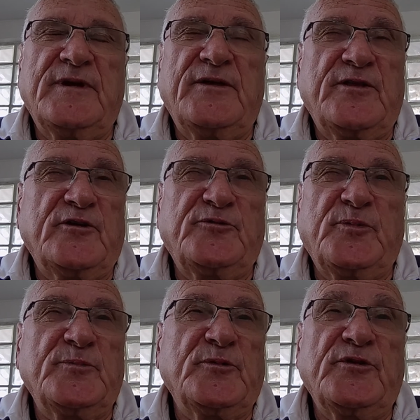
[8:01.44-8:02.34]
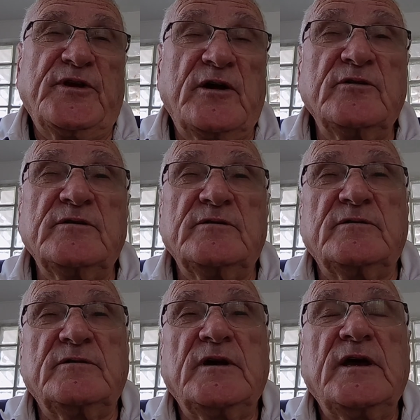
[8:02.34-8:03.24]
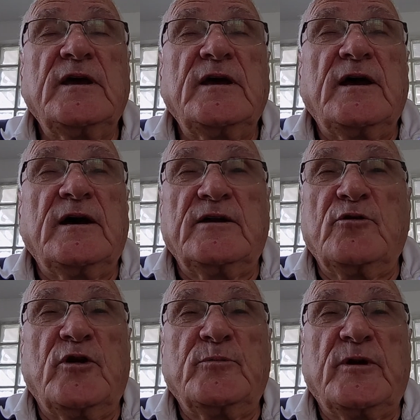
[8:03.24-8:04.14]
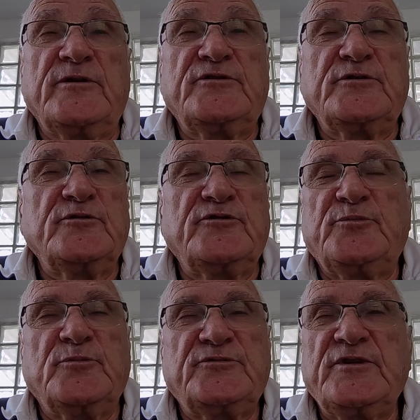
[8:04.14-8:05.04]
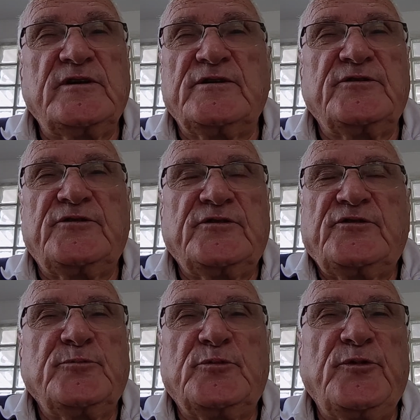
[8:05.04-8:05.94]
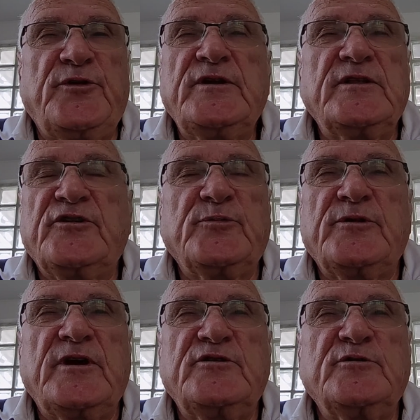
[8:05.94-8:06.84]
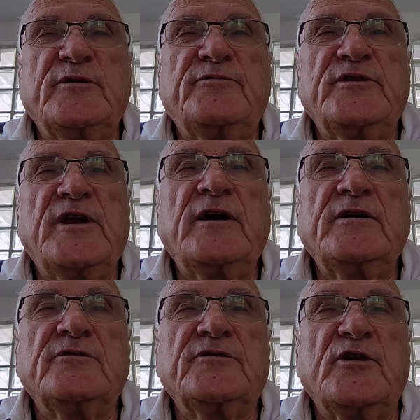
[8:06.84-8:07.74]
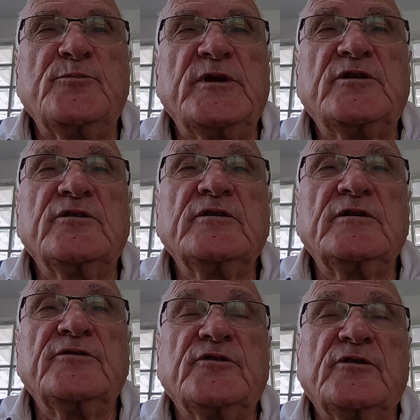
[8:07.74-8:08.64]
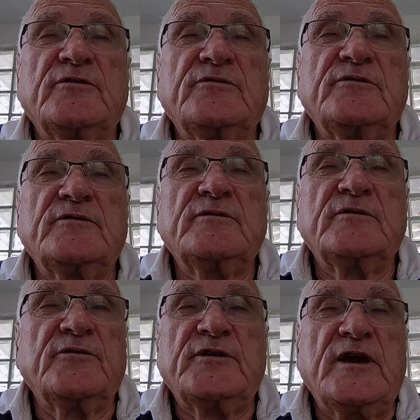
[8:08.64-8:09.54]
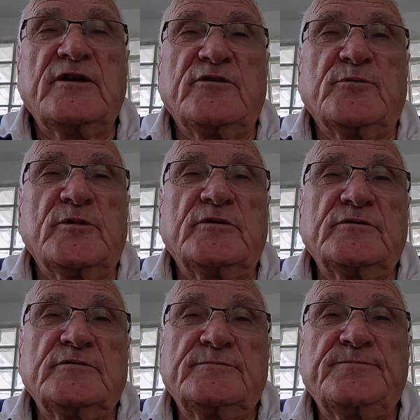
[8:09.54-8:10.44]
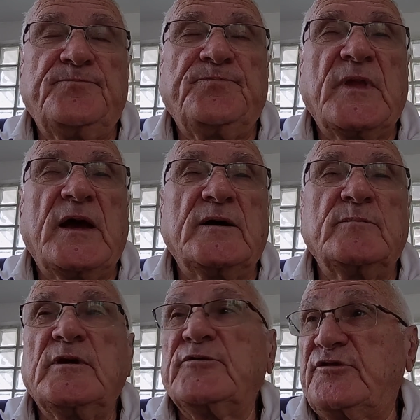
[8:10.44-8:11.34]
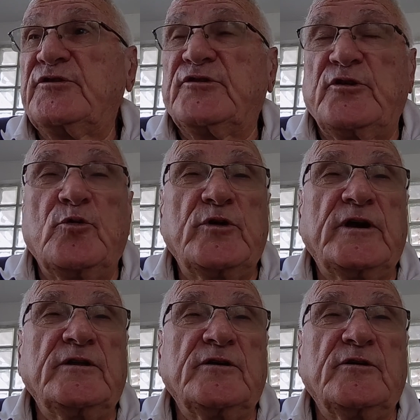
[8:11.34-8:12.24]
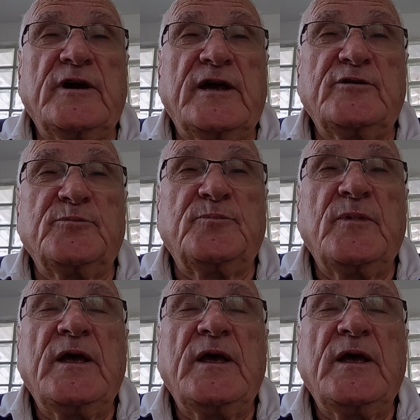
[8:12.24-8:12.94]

and those people that own 912s will tell you it's a simple thing. That's what they do every day. It's no big deal. It's not the end of the world. It's just annoying that I had to,